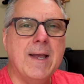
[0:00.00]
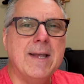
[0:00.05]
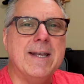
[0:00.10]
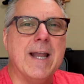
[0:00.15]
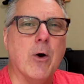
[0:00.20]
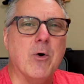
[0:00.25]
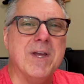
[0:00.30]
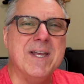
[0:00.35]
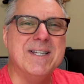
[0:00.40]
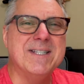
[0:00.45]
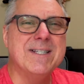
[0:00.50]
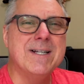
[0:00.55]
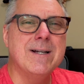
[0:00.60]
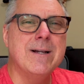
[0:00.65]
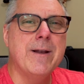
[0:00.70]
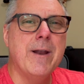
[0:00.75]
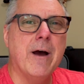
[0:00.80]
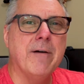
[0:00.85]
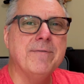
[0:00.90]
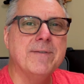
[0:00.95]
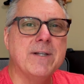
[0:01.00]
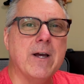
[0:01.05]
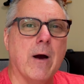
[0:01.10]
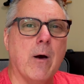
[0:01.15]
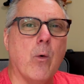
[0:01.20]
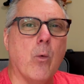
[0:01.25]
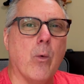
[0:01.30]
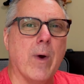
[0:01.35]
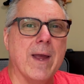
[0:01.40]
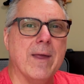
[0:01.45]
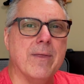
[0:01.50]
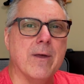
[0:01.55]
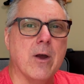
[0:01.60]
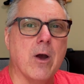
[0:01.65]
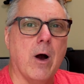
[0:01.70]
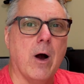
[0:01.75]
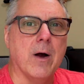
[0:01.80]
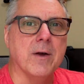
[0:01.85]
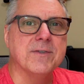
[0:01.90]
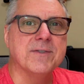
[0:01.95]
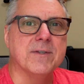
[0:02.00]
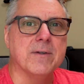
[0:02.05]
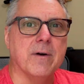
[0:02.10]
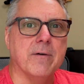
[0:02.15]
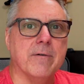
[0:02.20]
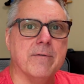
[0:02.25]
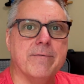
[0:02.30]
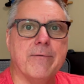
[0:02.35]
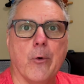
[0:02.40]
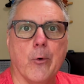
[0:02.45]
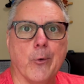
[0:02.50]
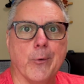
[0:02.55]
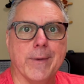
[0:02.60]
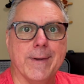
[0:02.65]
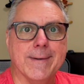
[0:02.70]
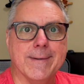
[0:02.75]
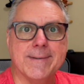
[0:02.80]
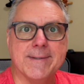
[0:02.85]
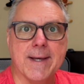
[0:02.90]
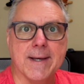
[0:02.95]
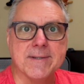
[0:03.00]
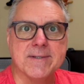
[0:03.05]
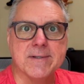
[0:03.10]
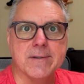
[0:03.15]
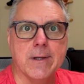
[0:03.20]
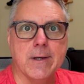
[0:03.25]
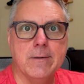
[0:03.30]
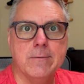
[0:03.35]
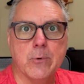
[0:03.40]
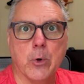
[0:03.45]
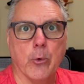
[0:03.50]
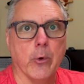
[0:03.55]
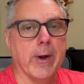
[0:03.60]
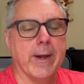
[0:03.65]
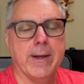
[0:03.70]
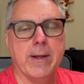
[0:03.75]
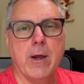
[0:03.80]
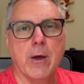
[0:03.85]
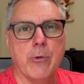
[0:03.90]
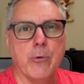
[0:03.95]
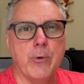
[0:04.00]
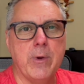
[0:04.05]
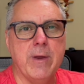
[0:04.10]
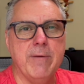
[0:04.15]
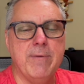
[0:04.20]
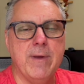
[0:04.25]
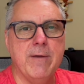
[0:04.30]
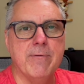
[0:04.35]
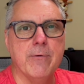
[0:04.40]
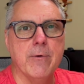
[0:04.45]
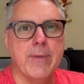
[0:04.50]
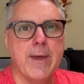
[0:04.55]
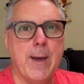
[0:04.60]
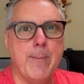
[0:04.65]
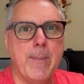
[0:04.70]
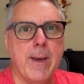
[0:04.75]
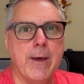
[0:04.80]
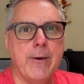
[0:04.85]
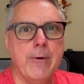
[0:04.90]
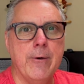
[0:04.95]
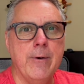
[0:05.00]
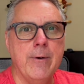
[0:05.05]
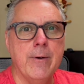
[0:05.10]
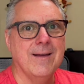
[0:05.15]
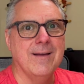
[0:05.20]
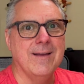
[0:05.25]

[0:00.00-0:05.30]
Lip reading: Now, is it enough to outweigh the cost of owning a Tesla or any other EV for that matter?